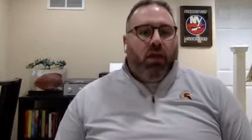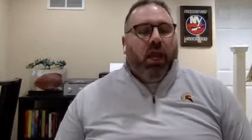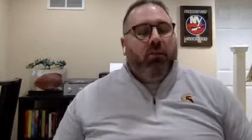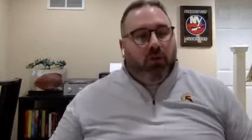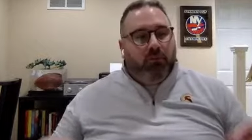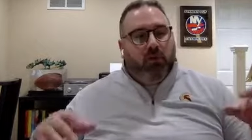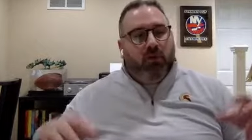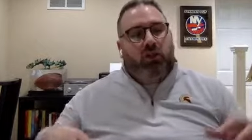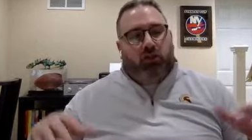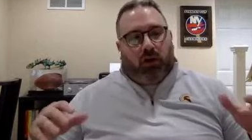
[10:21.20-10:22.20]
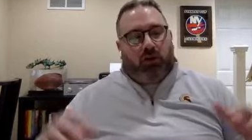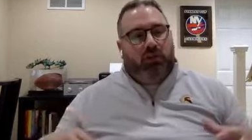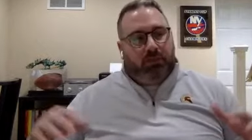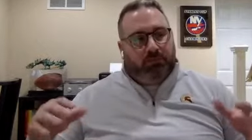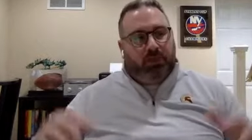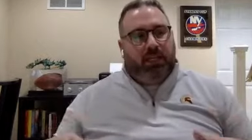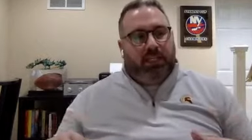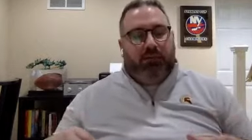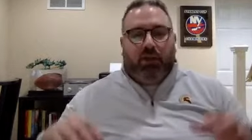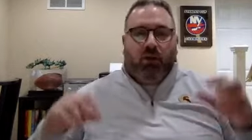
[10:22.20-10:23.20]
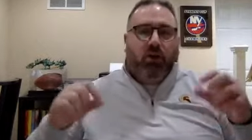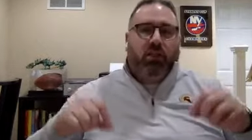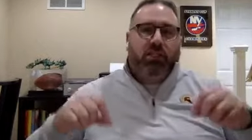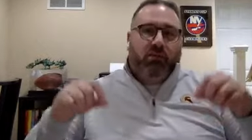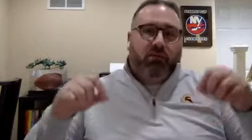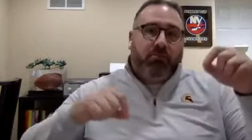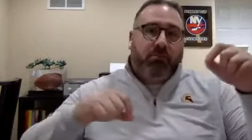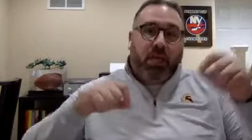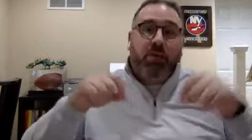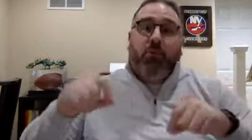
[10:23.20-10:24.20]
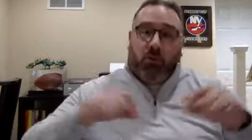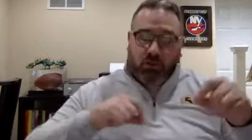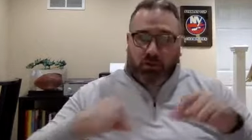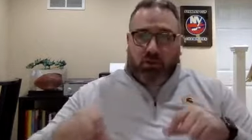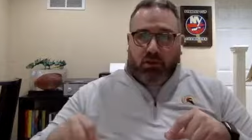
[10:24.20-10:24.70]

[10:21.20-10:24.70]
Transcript: can we put structures in place that, regardless of the people,